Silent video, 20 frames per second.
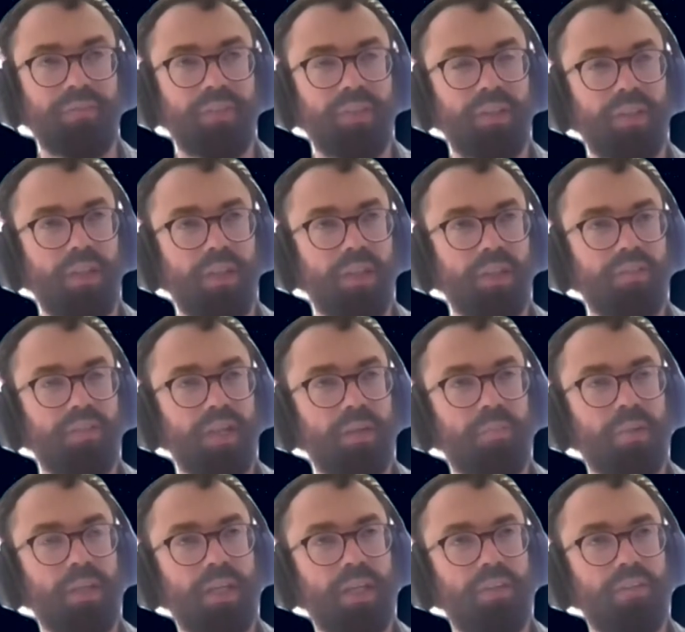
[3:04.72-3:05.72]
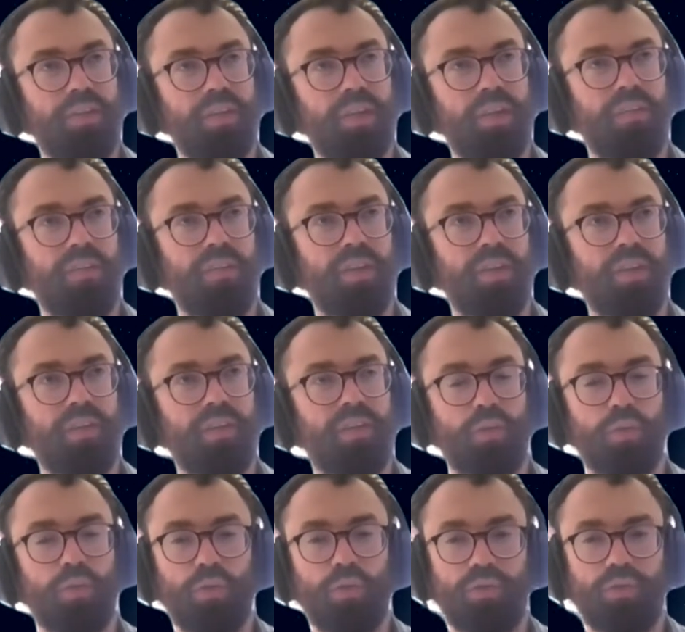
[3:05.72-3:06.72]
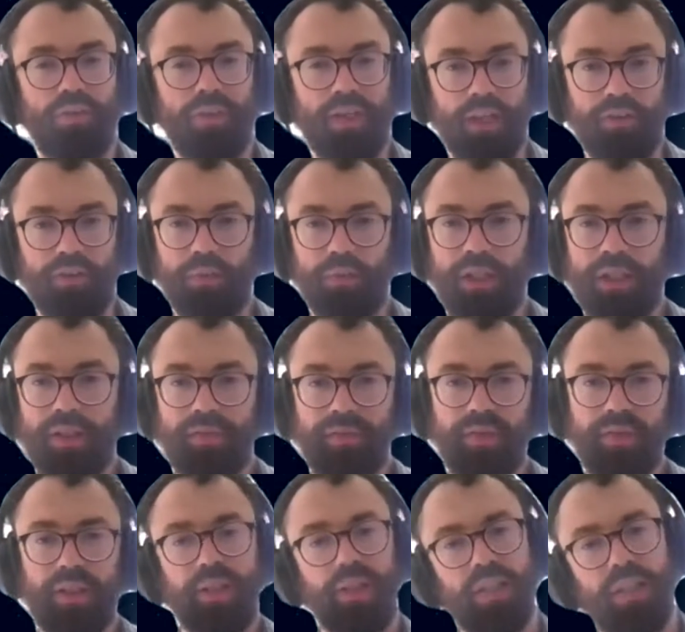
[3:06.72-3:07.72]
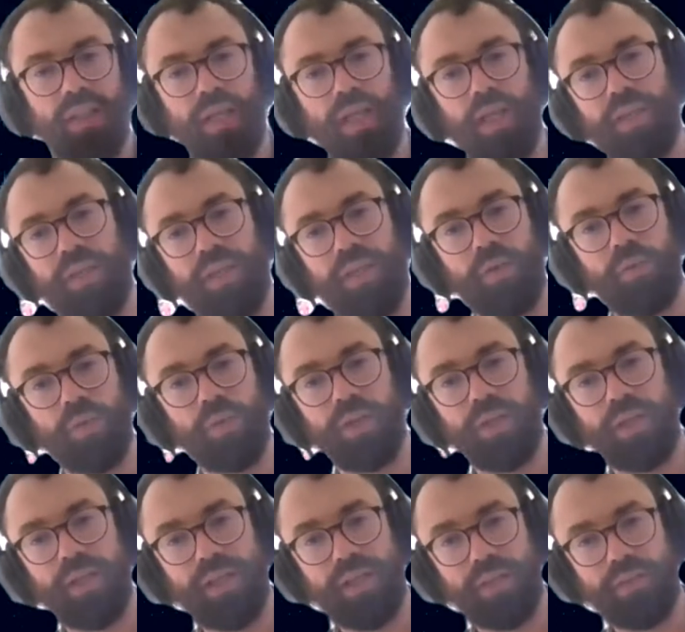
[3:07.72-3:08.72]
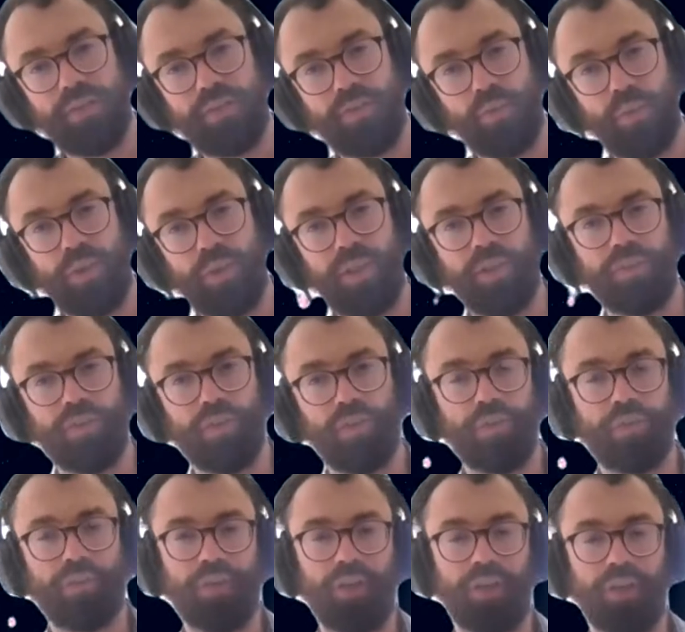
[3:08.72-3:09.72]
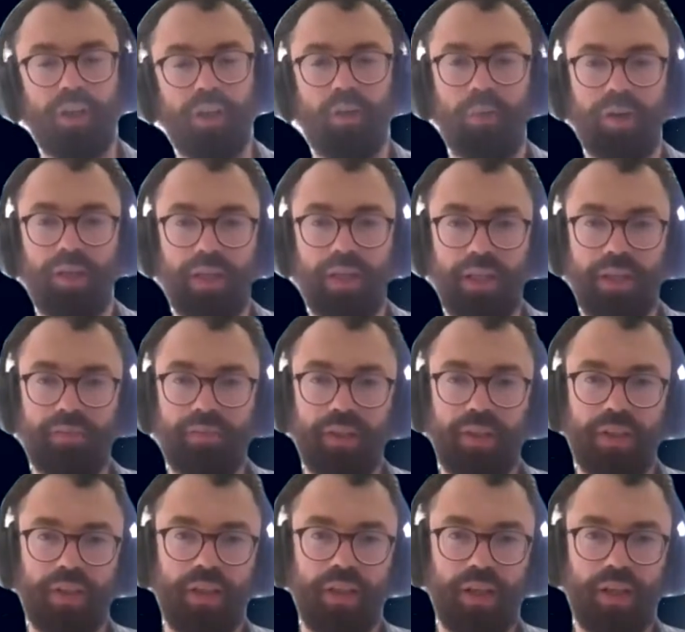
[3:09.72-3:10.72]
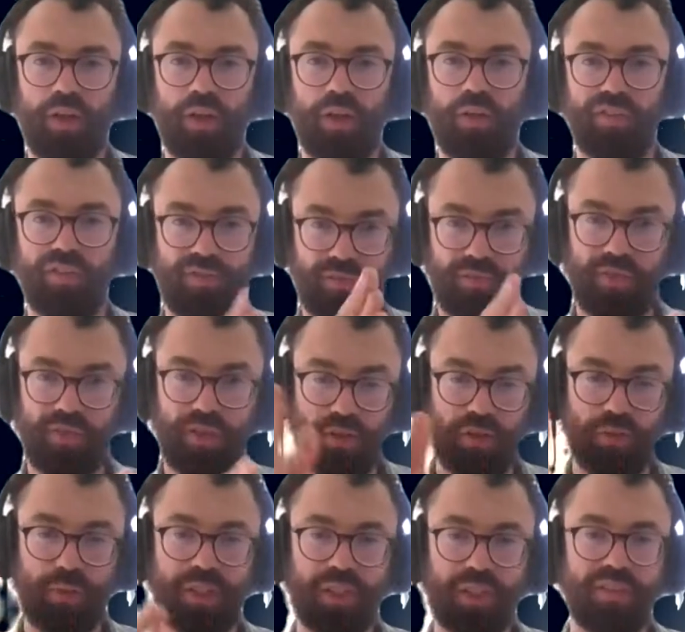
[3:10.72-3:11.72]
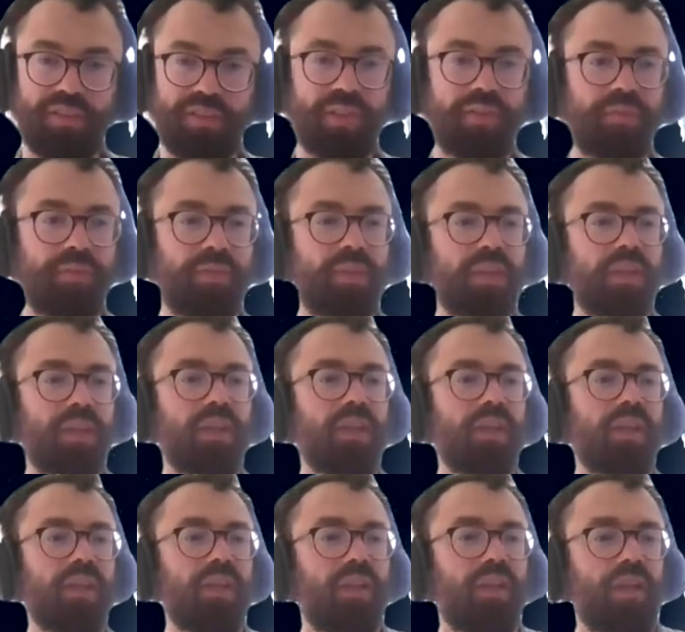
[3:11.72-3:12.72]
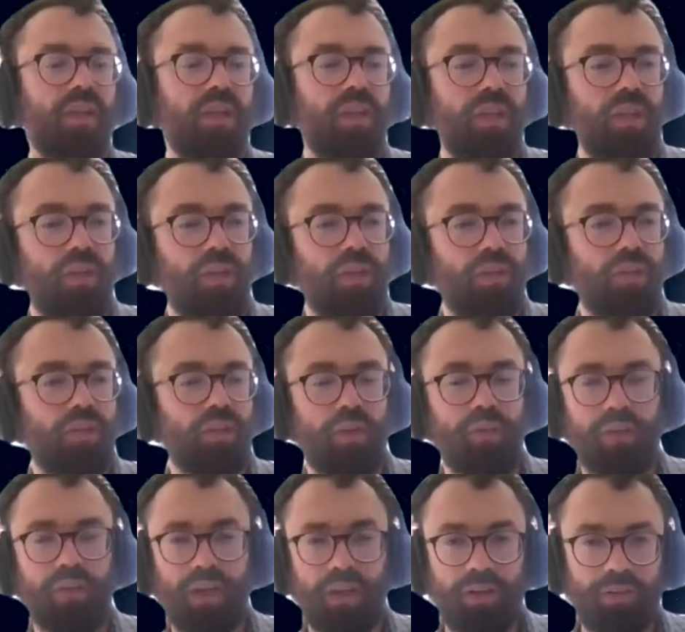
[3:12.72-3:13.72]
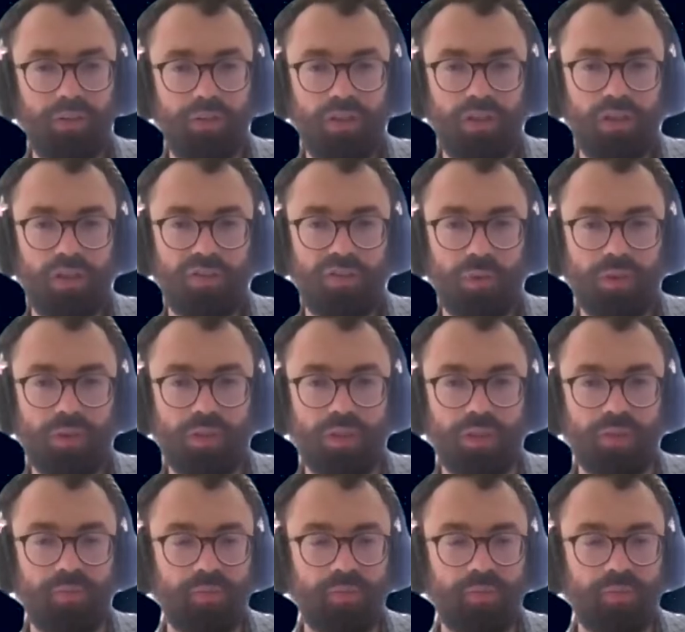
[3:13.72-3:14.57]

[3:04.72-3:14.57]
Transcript: It'll take place over the course of next week, and then we'll announce the winners on Sunday or Monday of the week after. So something to look forward to.